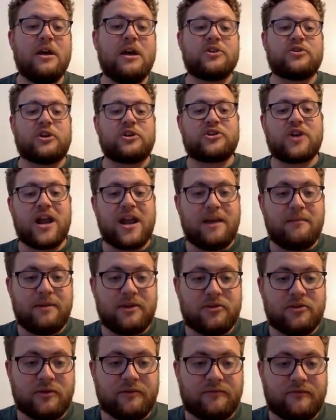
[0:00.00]
So I tried
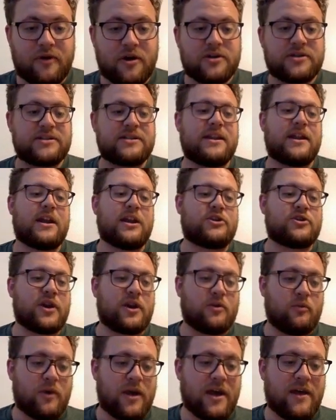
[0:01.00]
MP3 first and I tried
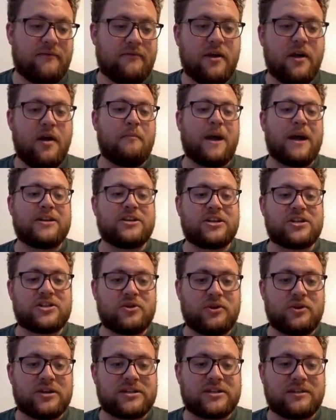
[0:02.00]
a WAV by just
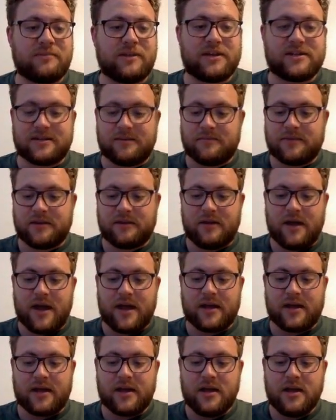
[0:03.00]
doing simply something
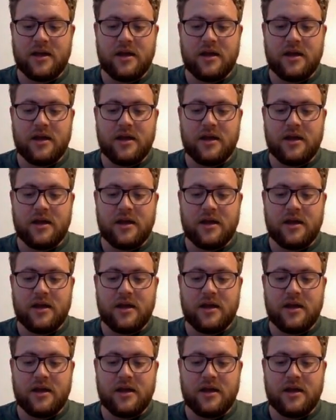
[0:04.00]
like